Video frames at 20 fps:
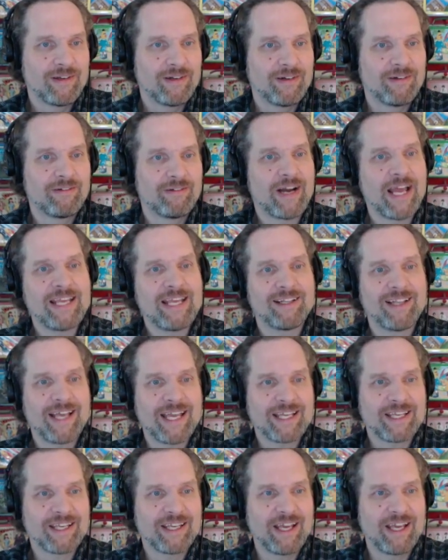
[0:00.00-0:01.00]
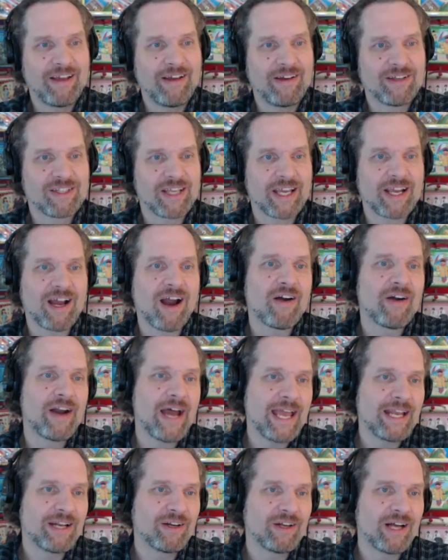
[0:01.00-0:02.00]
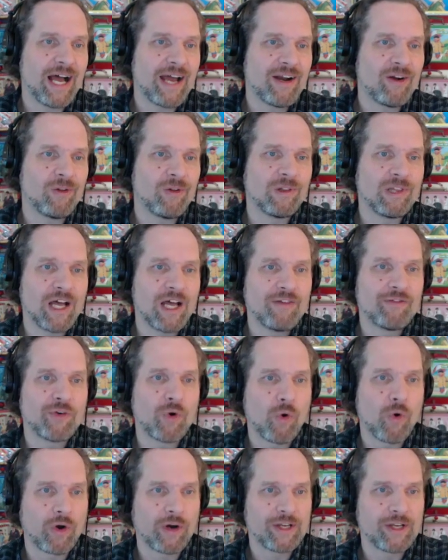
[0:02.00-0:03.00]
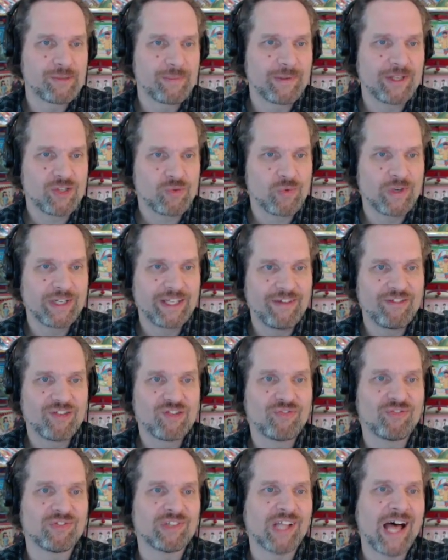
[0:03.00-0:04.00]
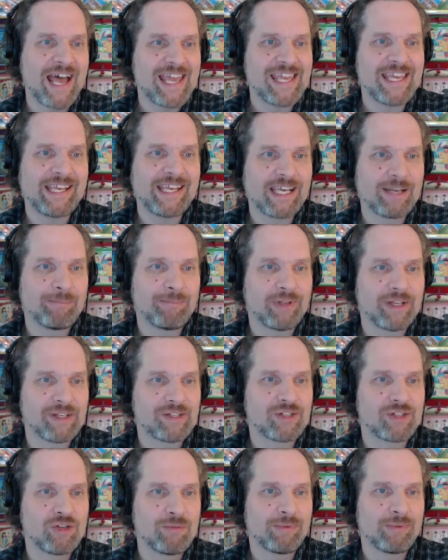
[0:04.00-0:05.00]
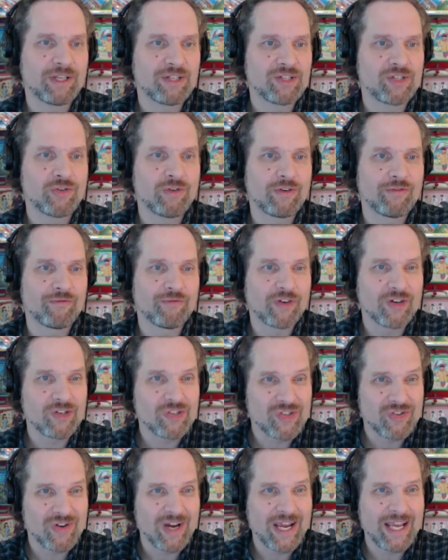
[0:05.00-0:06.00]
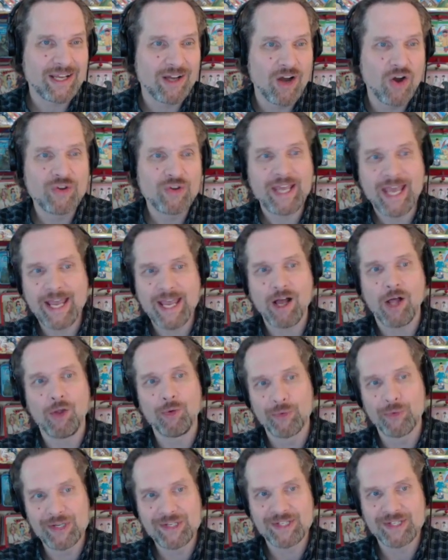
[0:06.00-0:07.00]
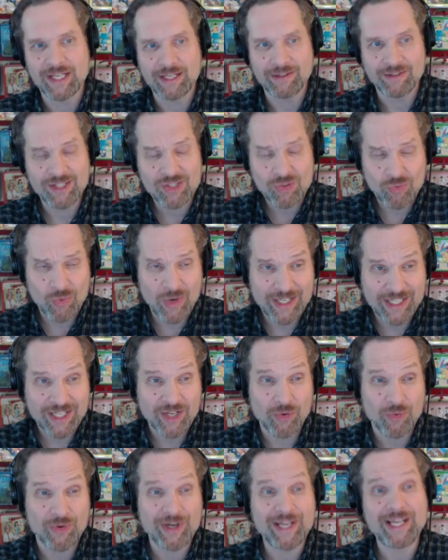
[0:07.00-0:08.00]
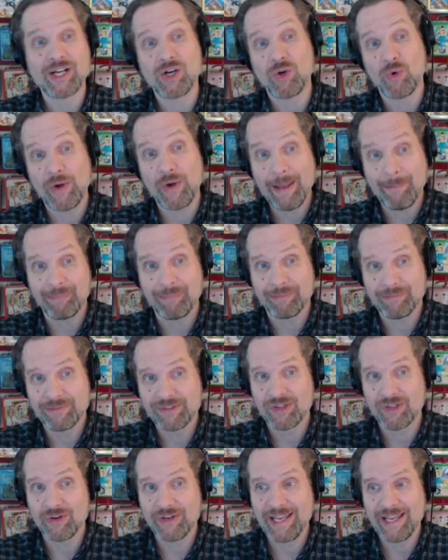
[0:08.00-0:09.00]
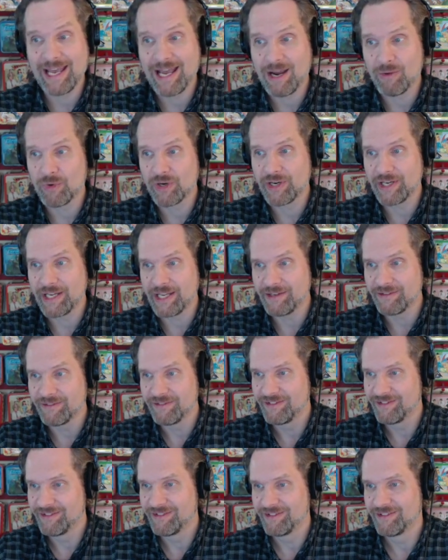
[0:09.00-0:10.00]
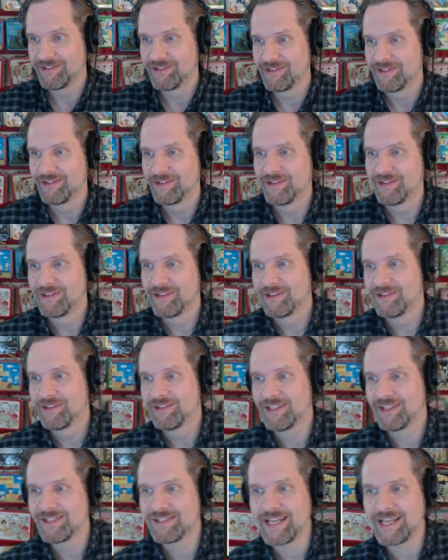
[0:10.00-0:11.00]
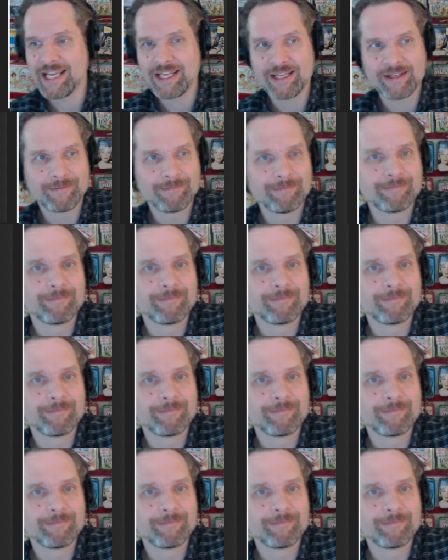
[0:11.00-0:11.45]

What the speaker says: Right? Like, it's like, all right, I don't love auras, but this one gives flying and +2/+2 and first strike. Okay, I'll risk it. This one can re-equip. So, yeah, we're in. Let's take it.